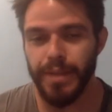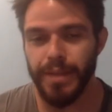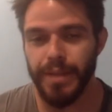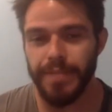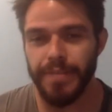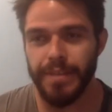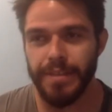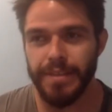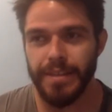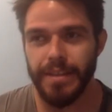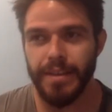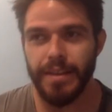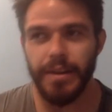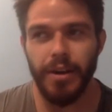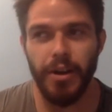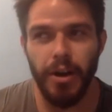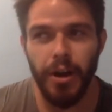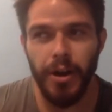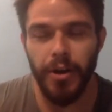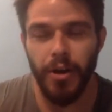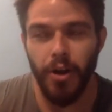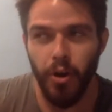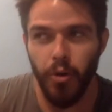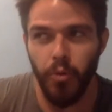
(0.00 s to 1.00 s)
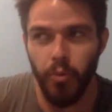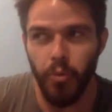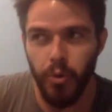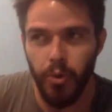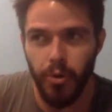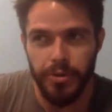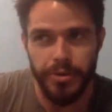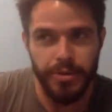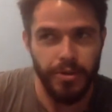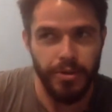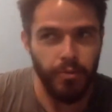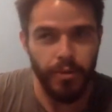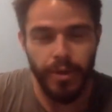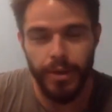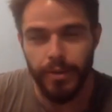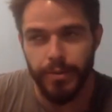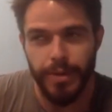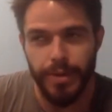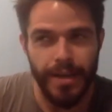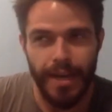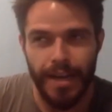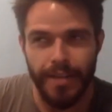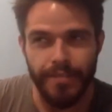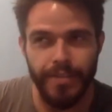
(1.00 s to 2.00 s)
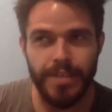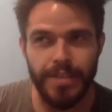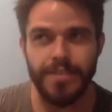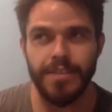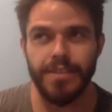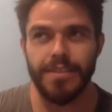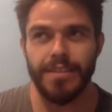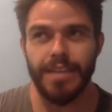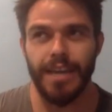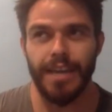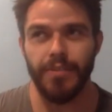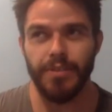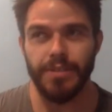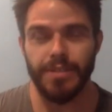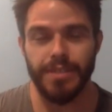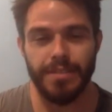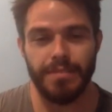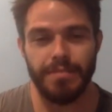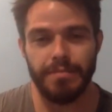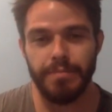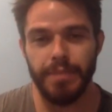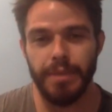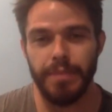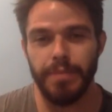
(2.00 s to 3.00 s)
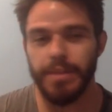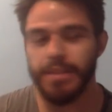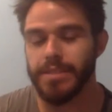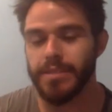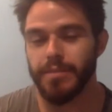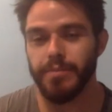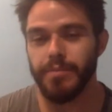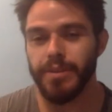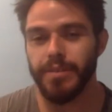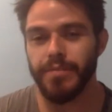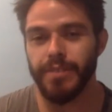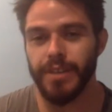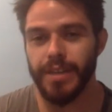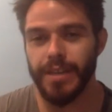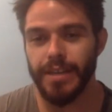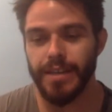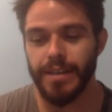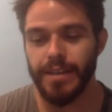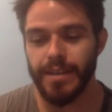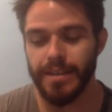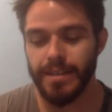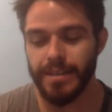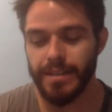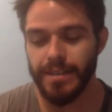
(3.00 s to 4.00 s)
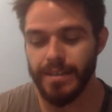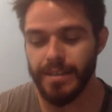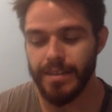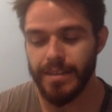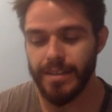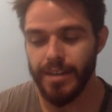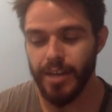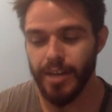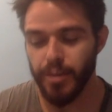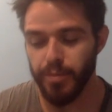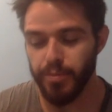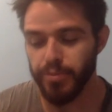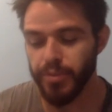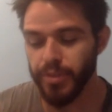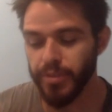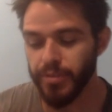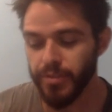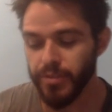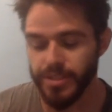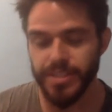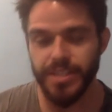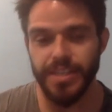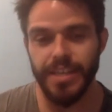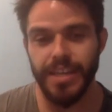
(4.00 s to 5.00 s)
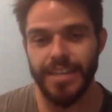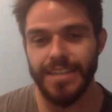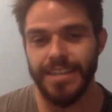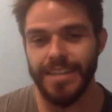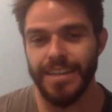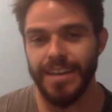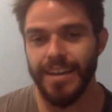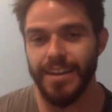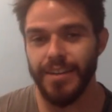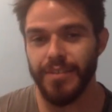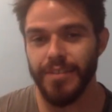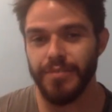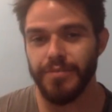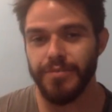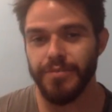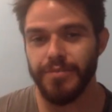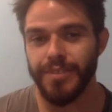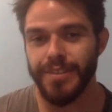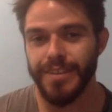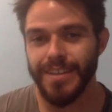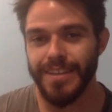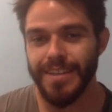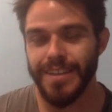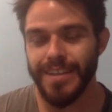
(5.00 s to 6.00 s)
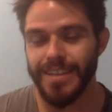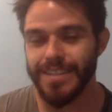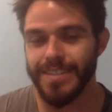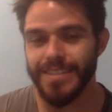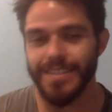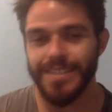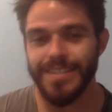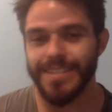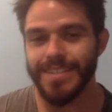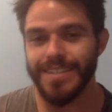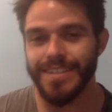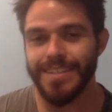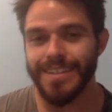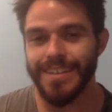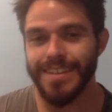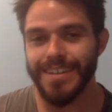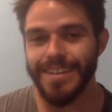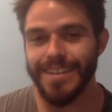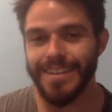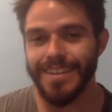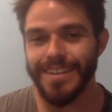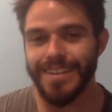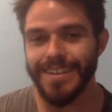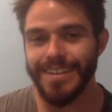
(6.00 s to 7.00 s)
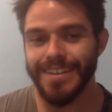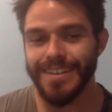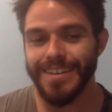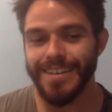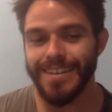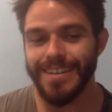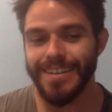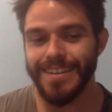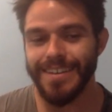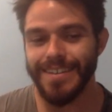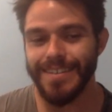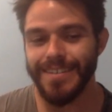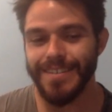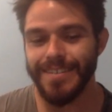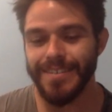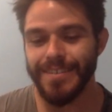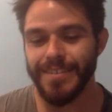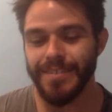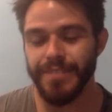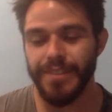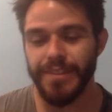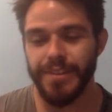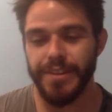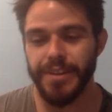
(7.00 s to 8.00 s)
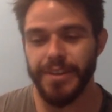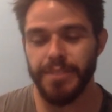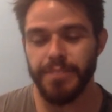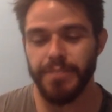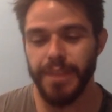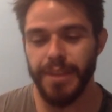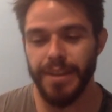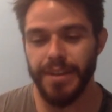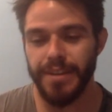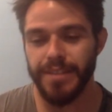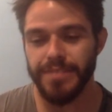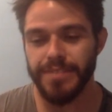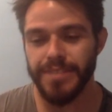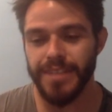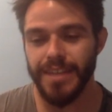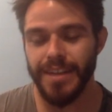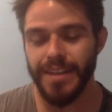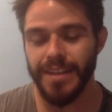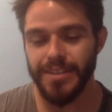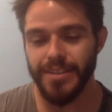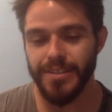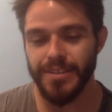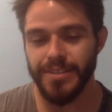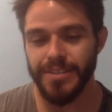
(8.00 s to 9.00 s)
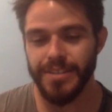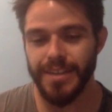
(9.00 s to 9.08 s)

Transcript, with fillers: But I think that in our, in our world in the way we kind of exist now, it's maybe it's a bit of like a, a privilege to get to kind of exist in a, a very competitive settings all the